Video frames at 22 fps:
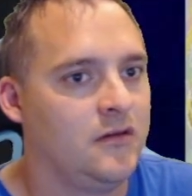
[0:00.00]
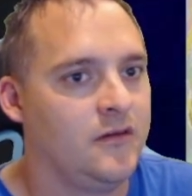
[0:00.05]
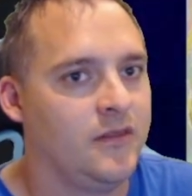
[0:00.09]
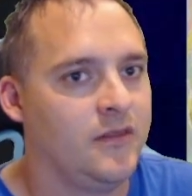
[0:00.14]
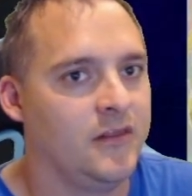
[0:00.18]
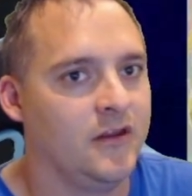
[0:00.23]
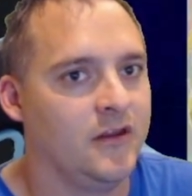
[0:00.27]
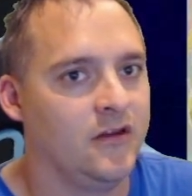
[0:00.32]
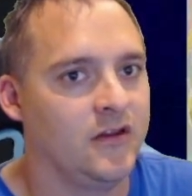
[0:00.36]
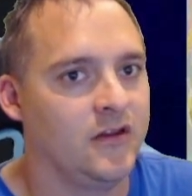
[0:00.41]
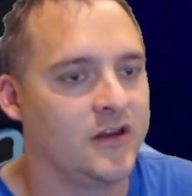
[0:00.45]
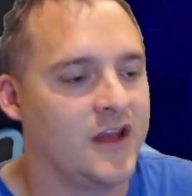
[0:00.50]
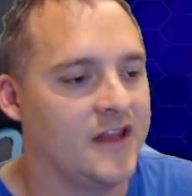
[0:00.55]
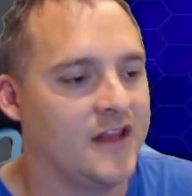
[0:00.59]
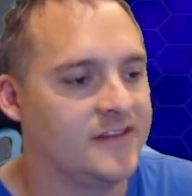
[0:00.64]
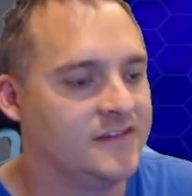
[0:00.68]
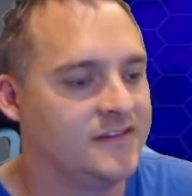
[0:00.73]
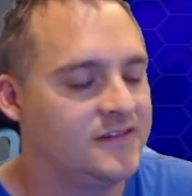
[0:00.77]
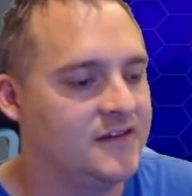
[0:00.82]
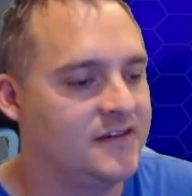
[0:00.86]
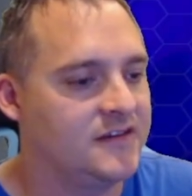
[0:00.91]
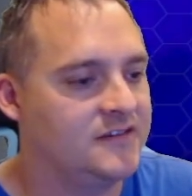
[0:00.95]
We only got
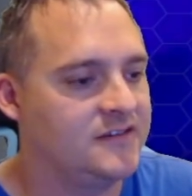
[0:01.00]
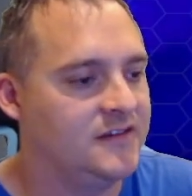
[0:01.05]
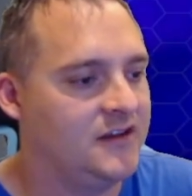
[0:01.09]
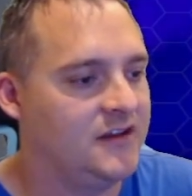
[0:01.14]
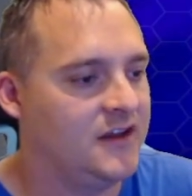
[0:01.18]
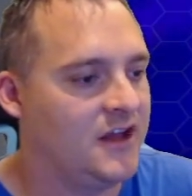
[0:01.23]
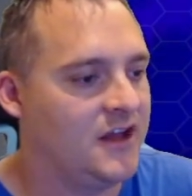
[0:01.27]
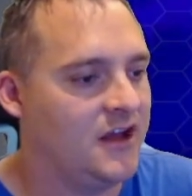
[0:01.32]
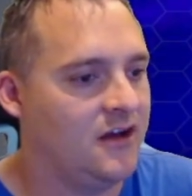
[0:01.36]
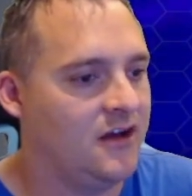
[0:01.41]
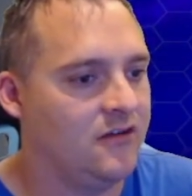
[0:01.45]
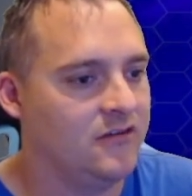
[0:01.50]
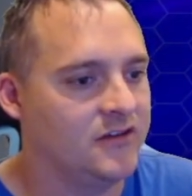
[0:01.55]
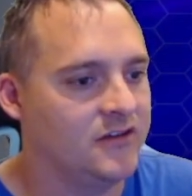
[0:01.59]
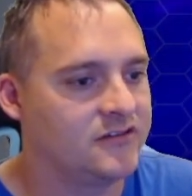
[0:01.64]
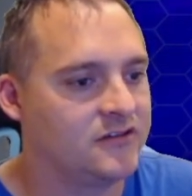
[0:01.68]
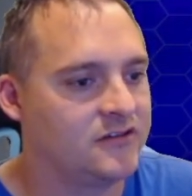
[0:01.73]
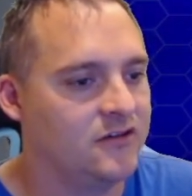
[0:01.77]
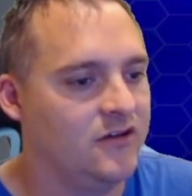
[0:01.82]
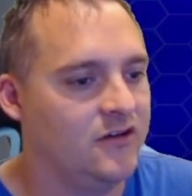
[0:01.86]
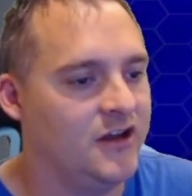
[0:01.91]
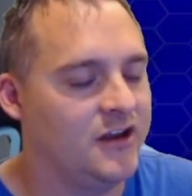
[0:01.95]
60 now. Let's
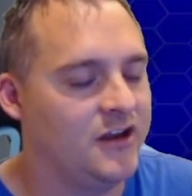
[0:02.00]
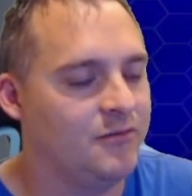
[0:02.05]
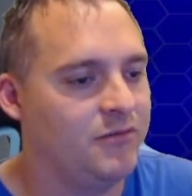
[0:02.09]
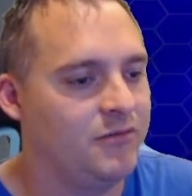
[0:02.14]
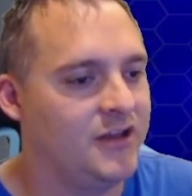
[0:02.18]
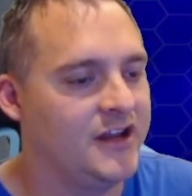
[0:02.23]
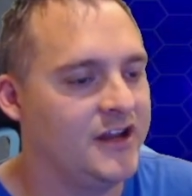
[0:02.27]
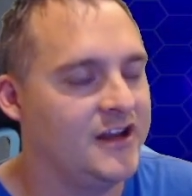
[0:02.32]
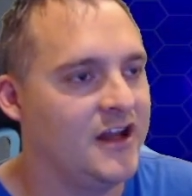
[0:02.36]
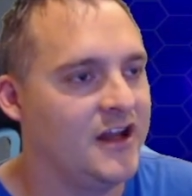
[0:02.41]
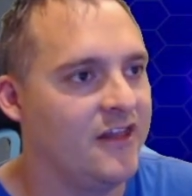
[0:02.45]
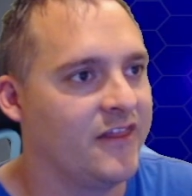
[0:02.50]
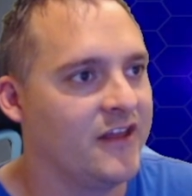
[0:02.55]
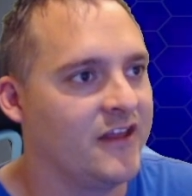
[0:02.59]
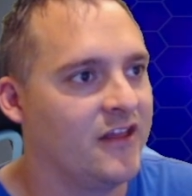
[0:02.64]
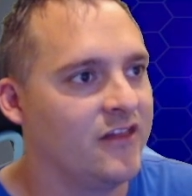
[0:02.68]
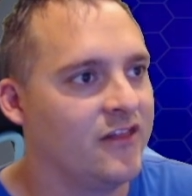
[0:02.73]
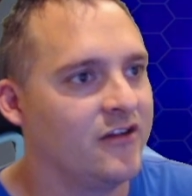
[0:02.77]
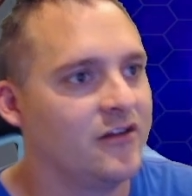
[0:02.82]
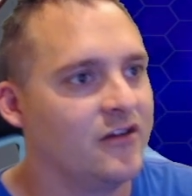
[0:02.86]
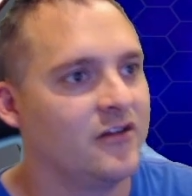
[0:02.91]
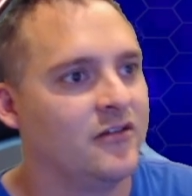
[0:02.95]
go ahead and play down the
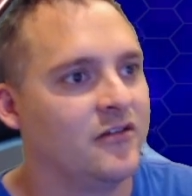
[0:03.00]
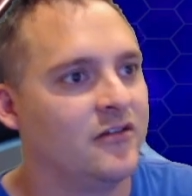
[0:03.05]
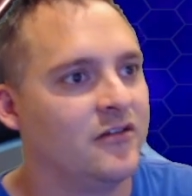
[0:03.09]
other.